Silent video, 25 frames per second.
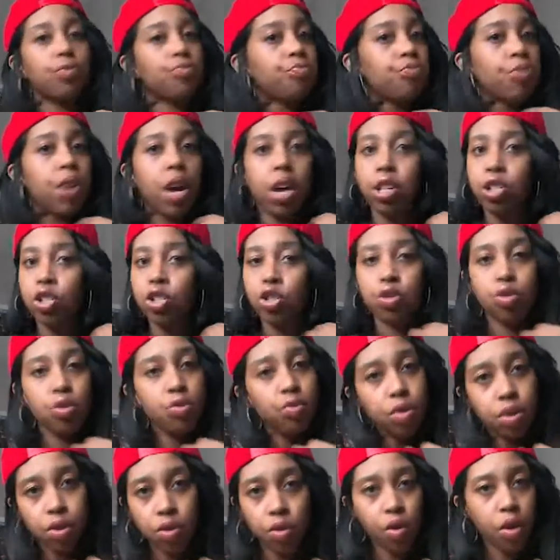a
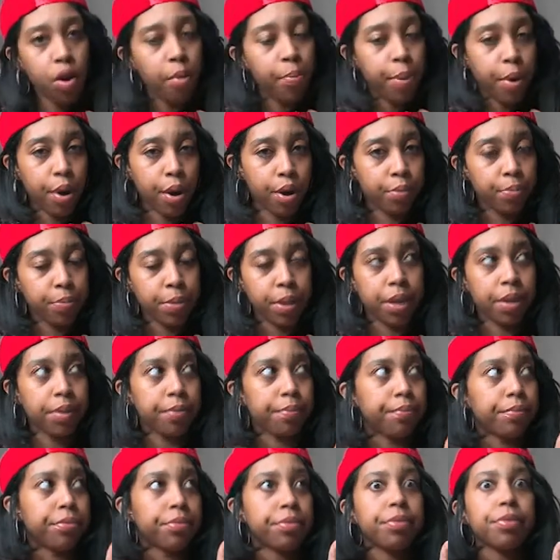studio apartment
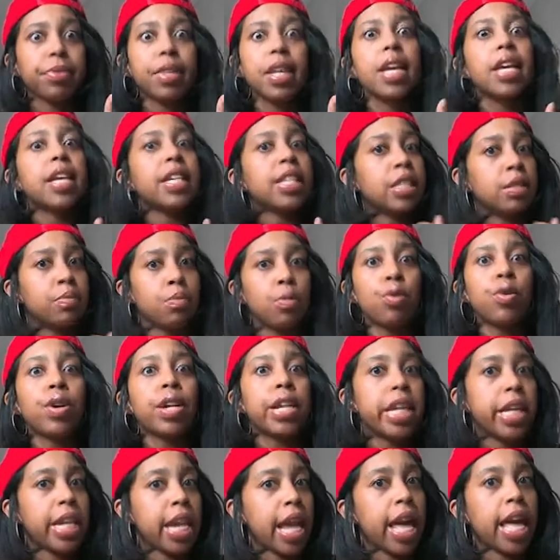is more
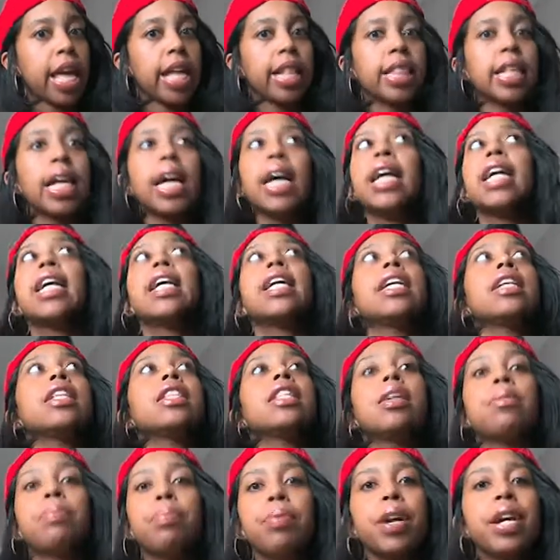than that. Like,
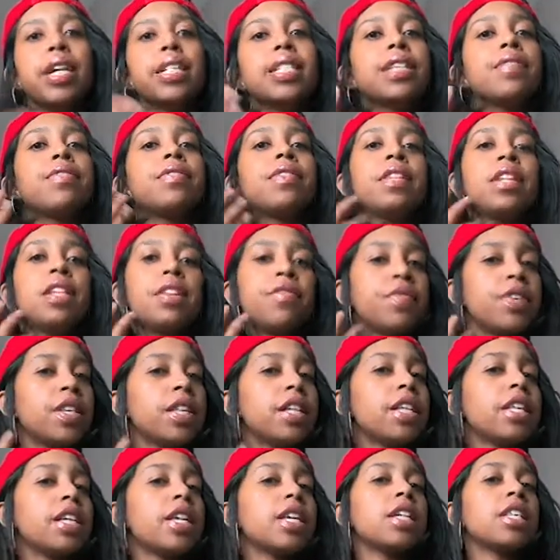the price of
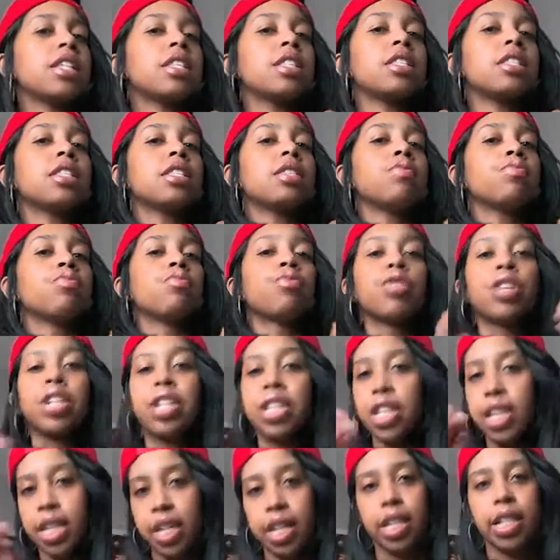living is
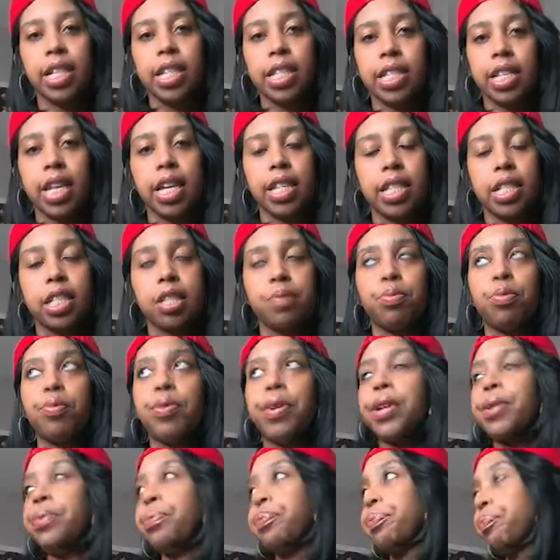ridiculous at this
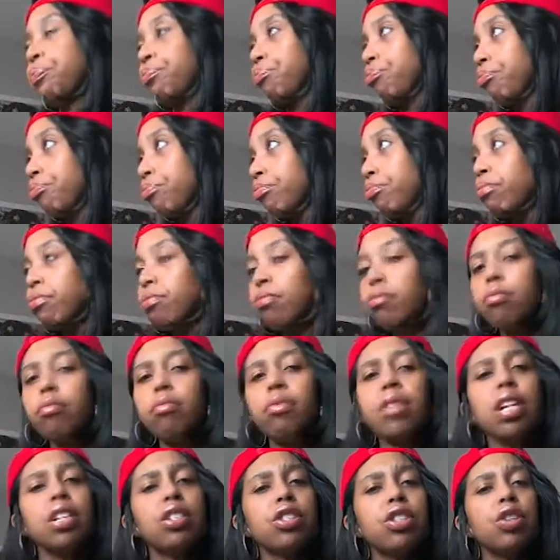point.
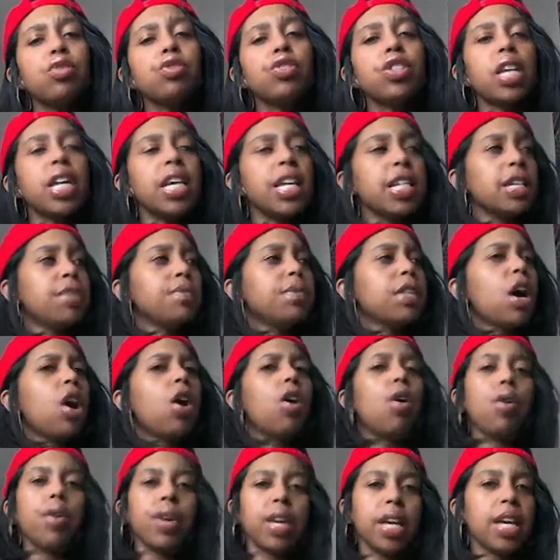So Andy was like,
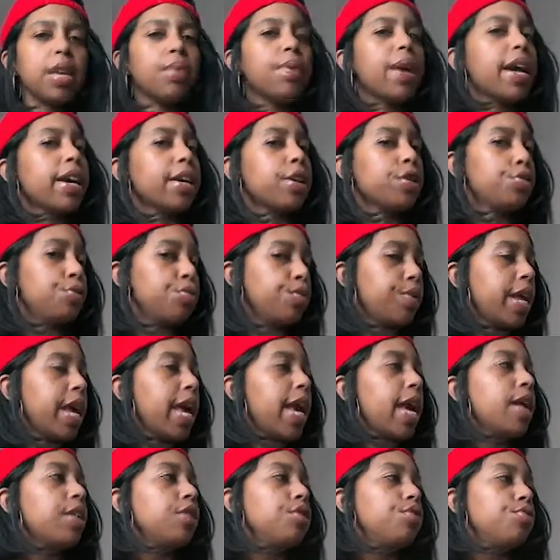oh, okay, well, I could do
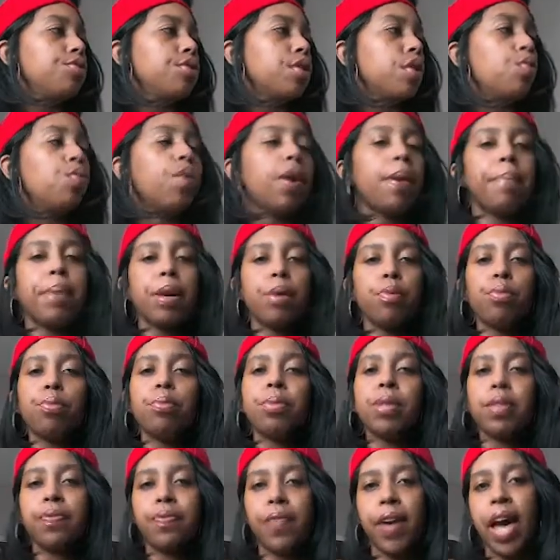that. 1 bedroom
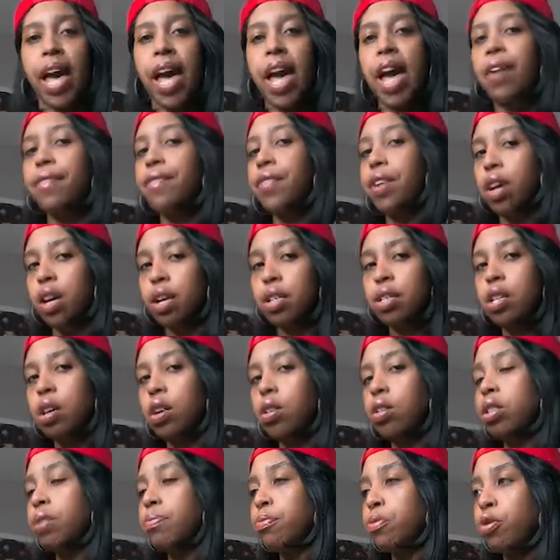is fine for us
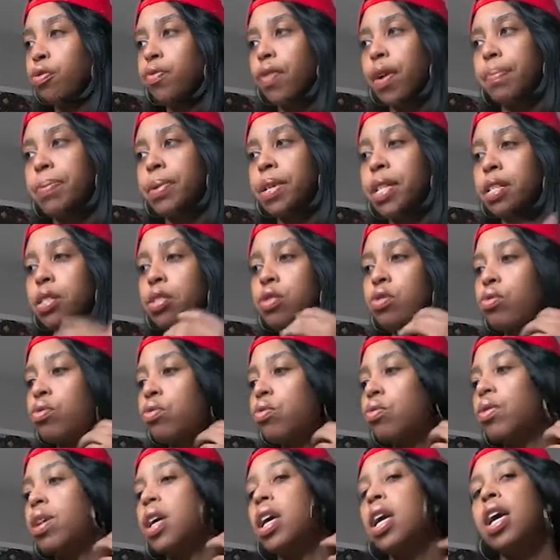all to move up
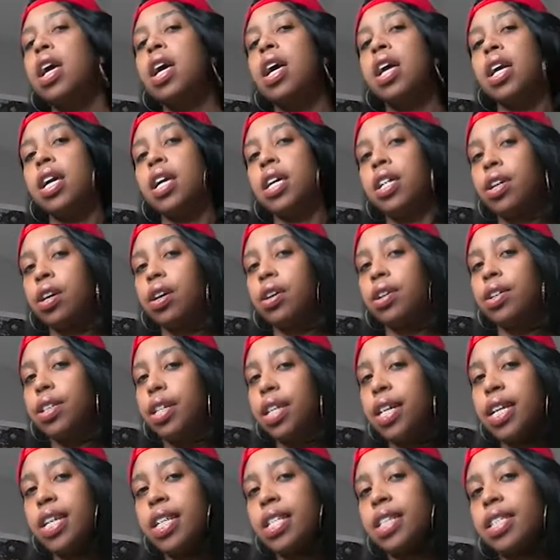into and all
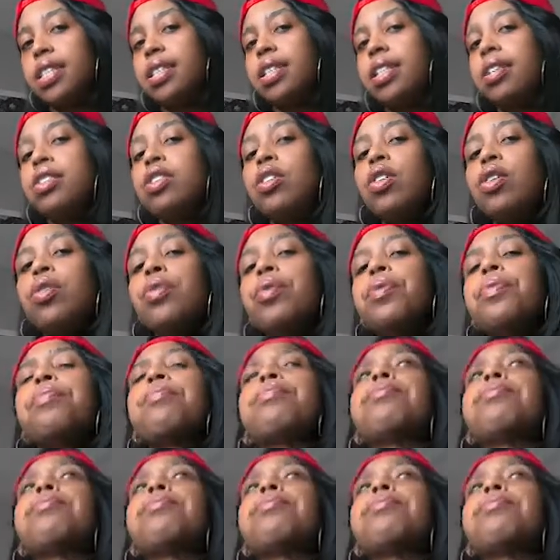this. So